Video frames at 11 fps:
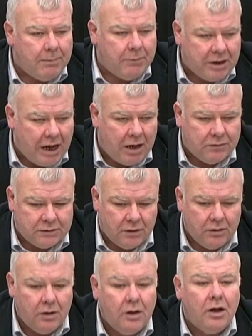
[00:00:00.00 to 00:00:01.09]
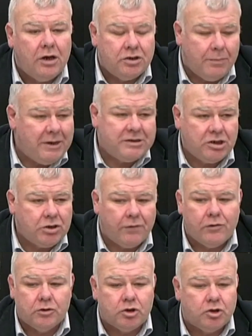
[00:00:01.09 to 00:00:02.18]
of the council. Domestic turf
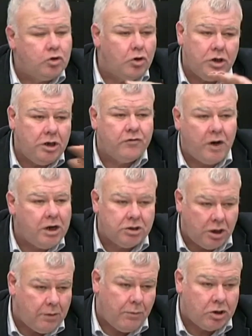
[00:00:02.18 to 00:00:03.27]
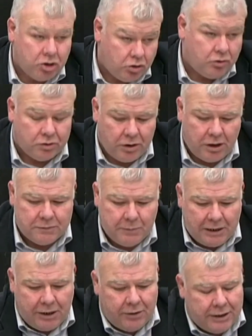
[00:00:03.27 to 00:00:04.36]
cutters don't need drainage on a bog to cut it, let's be
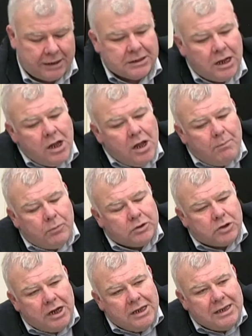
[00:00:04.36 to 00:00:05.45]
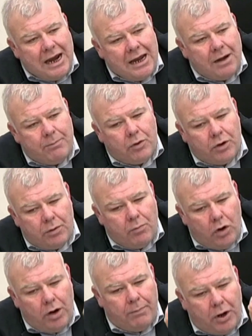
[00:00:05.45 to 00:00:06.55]
clear on that. But in the line of Bord na
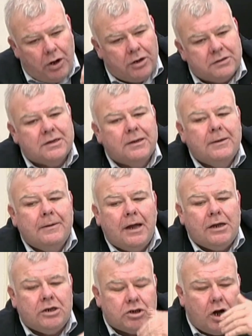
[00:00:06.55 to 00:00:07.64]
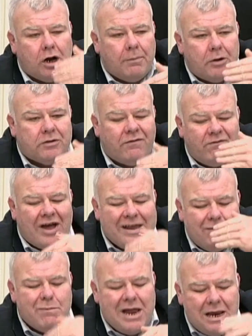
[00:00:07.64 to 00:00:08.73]
Móna bogs, and you talk about a 5
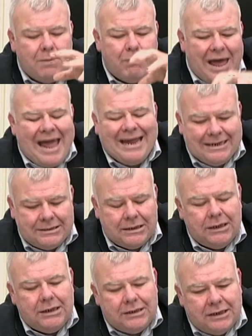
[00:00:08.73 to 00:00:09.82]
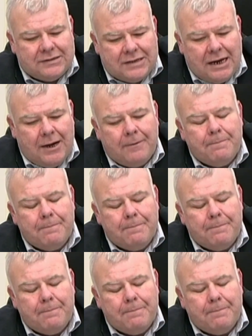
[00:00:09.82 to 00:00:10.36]
million packet that's there,